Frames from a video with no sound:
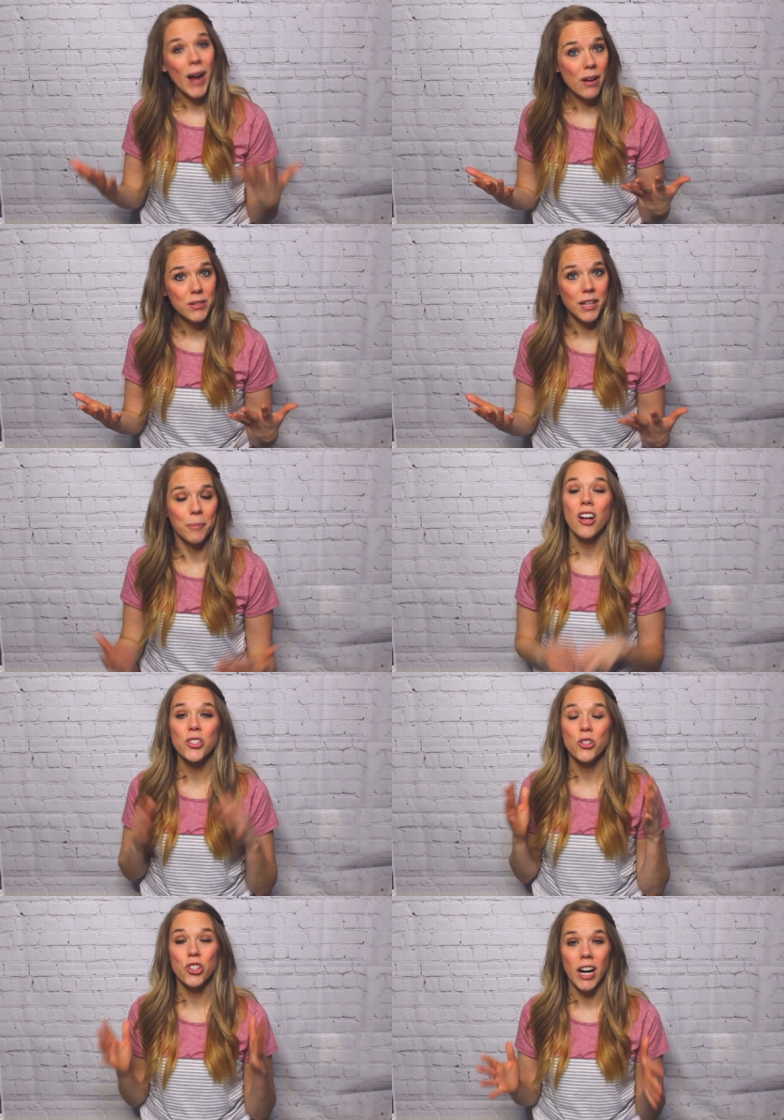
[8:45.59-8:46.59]
Roundup.
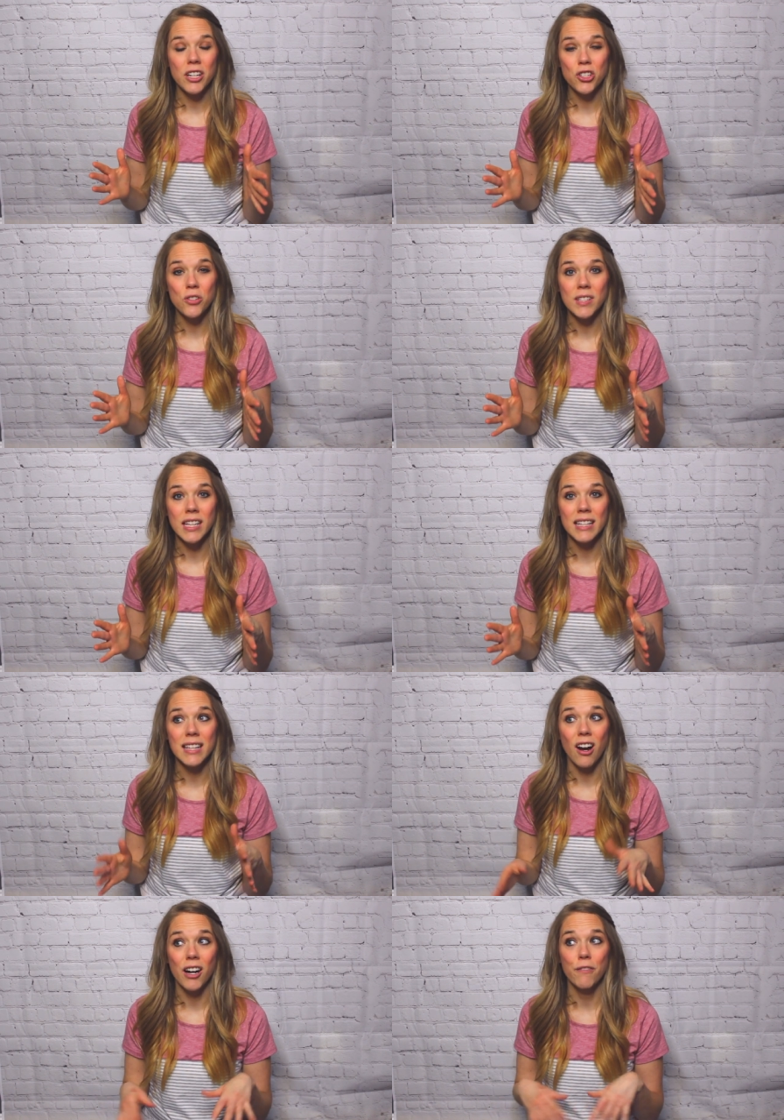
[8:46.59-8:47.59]
Also, try to choose things
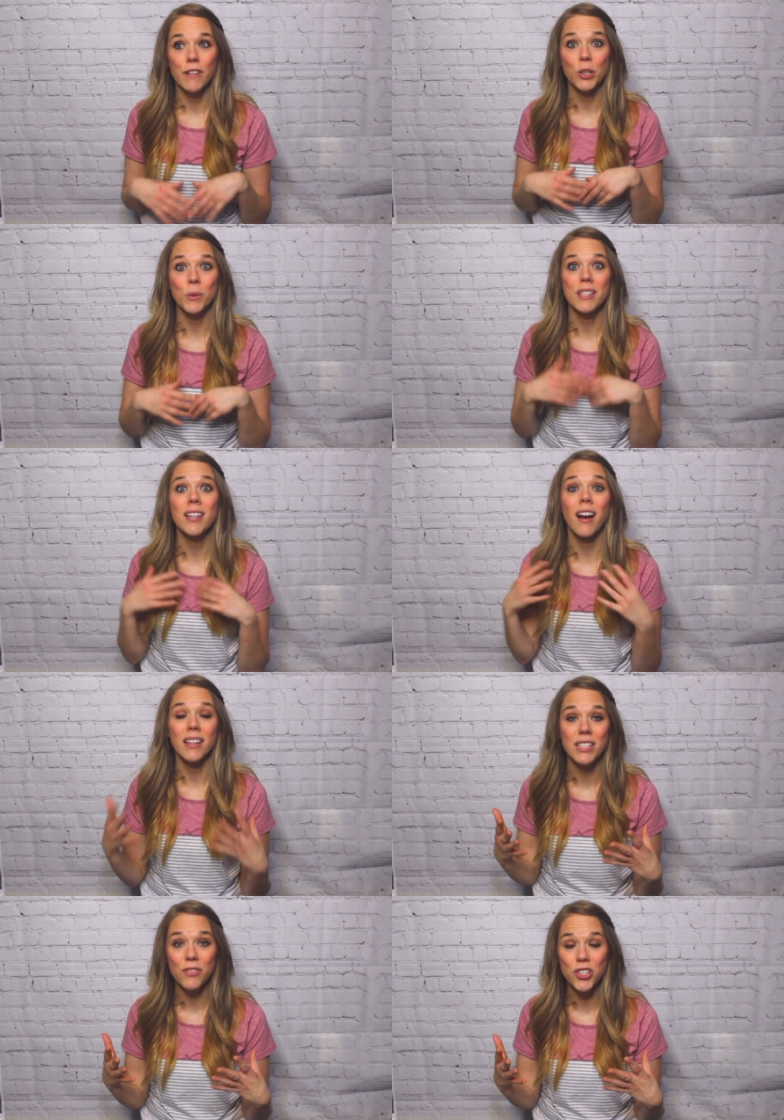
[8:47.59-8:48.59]
that aren't filled with
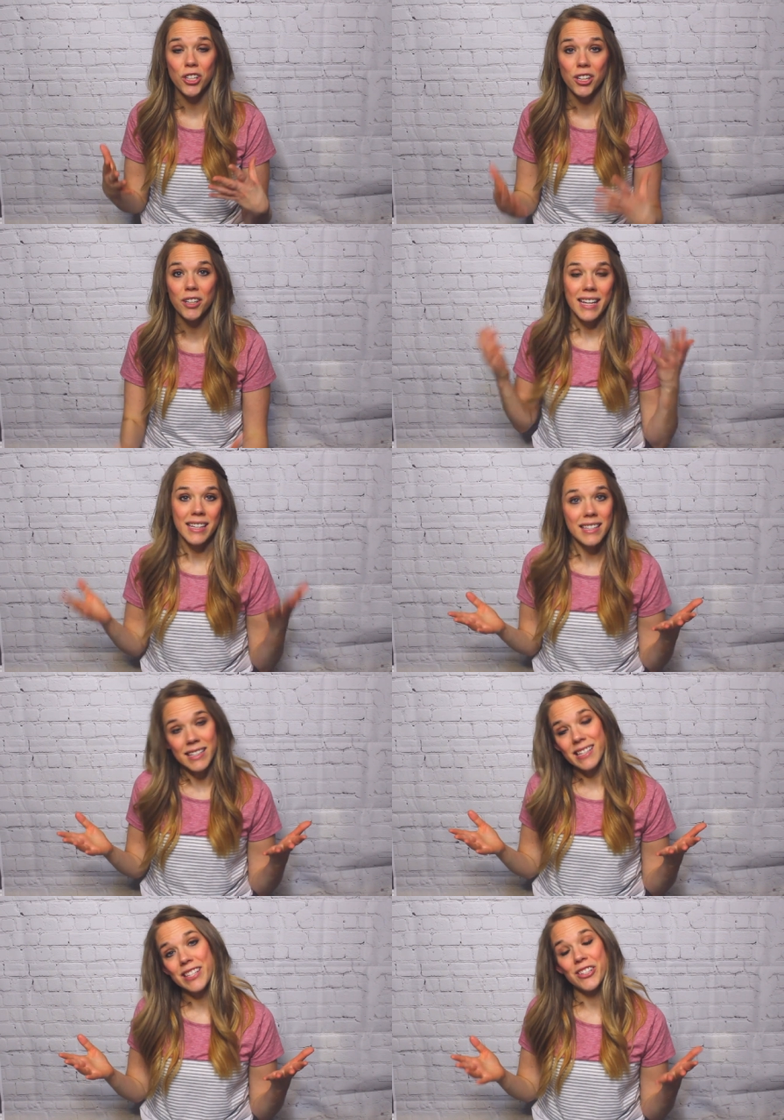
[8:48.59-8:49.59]
tons of sugar. It
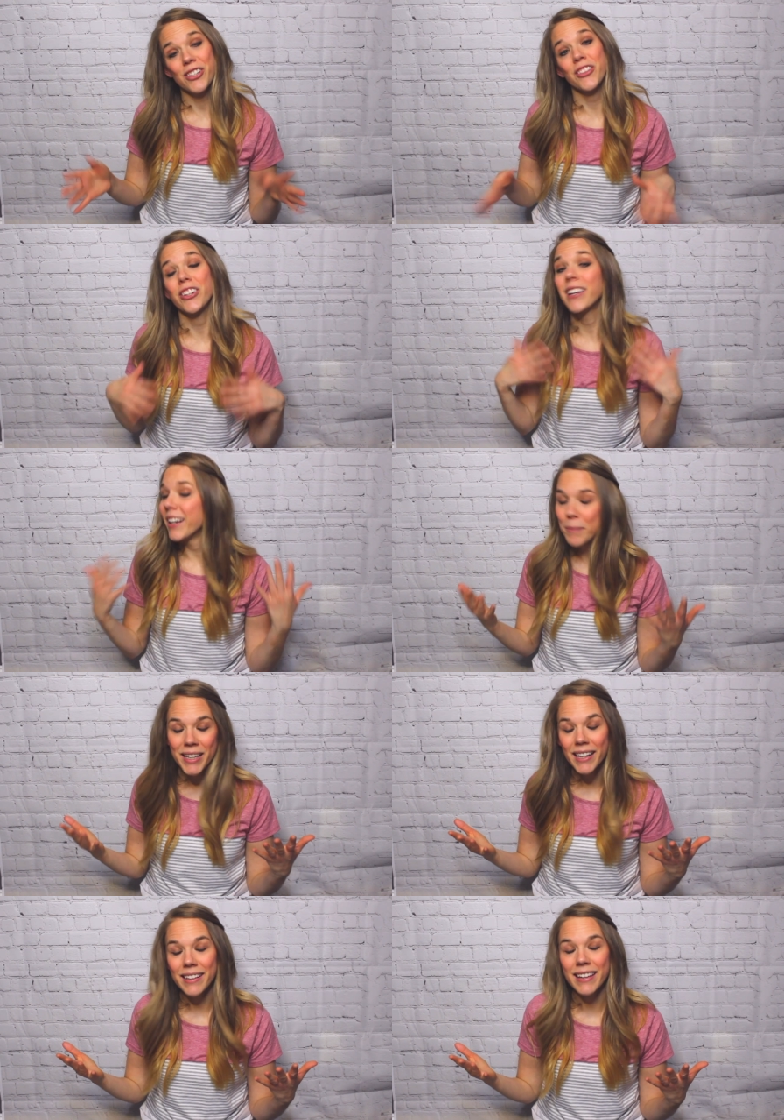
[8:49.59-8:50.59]
is Easter, they're gonna be
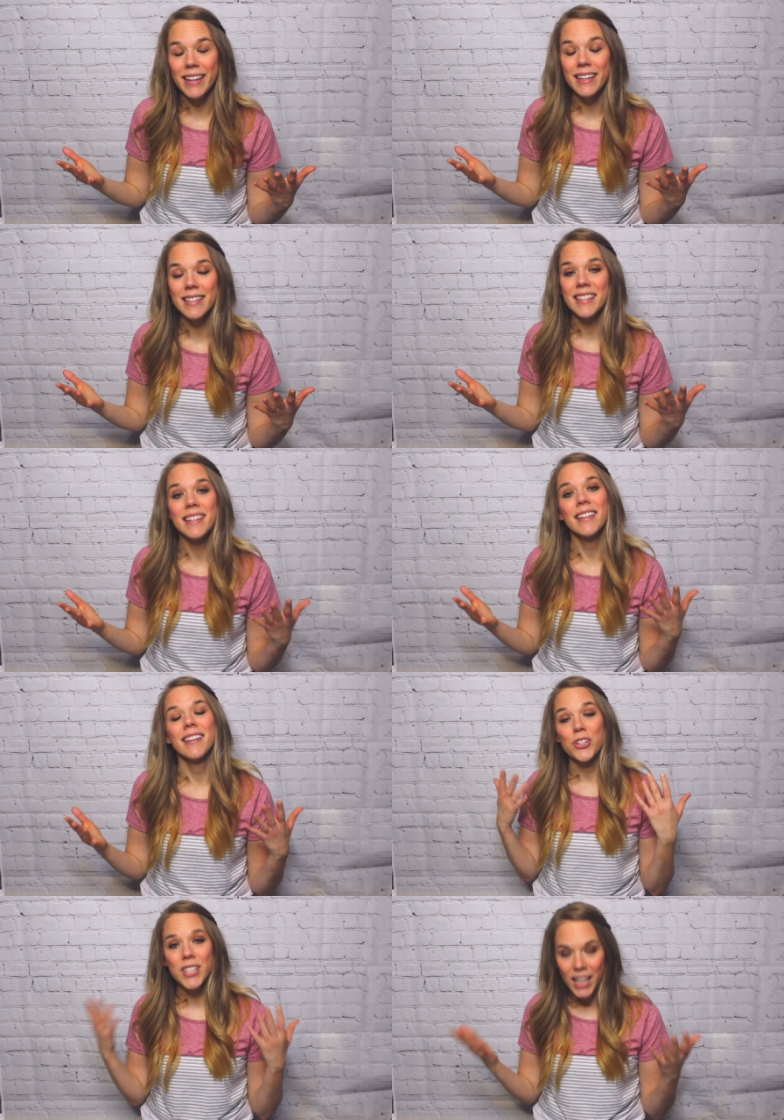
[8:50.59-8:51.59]
getting candy,
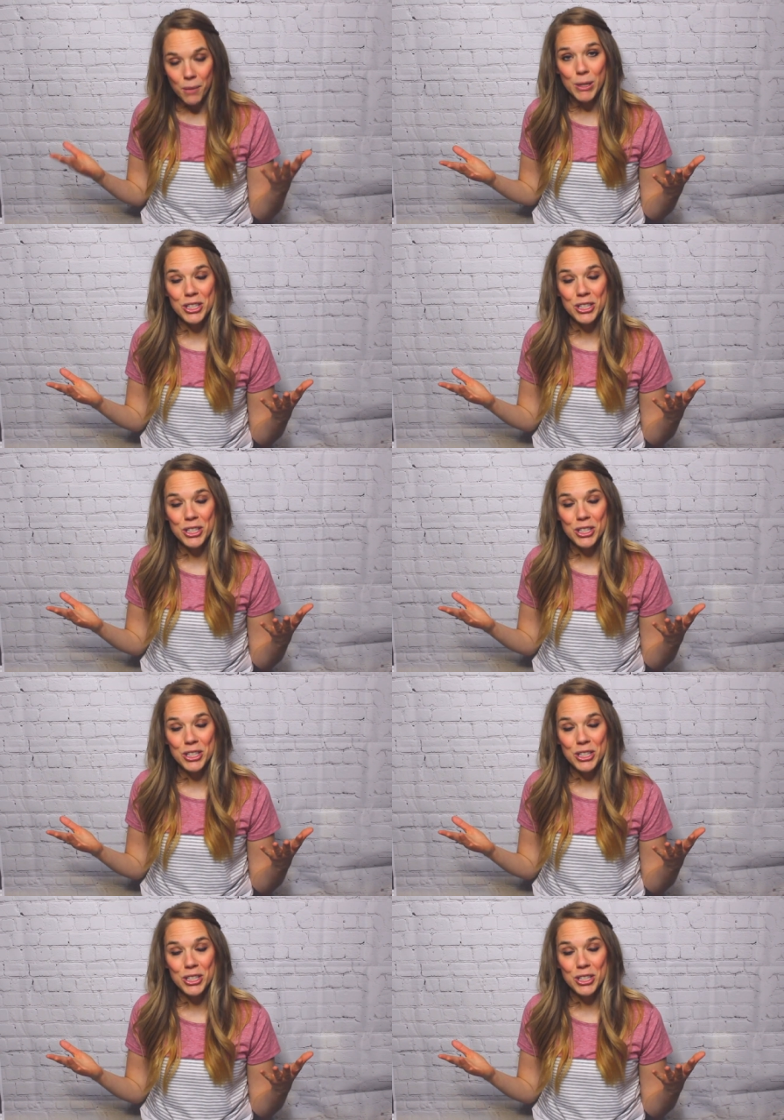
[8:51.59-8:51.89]
there's gonna be